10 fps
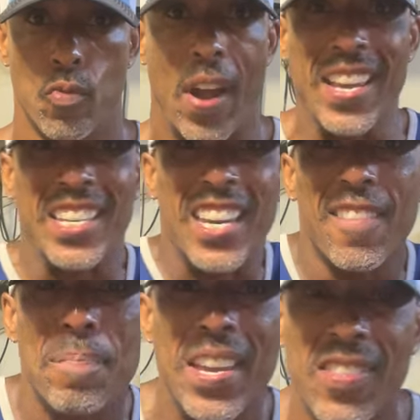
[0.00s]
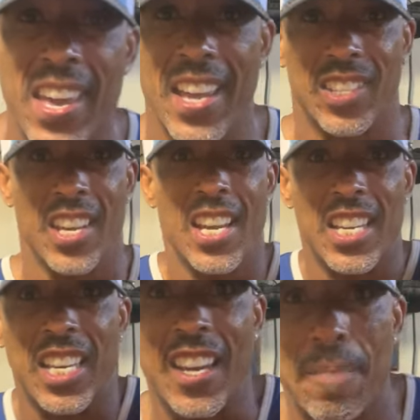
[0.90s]
Right? Give me this.
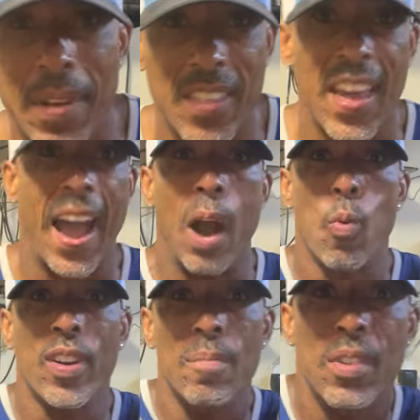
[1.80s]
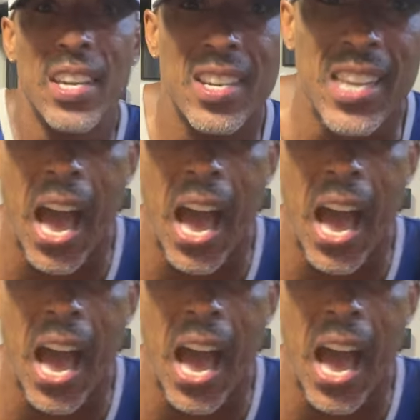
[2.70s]
Give me that. I want $1 million.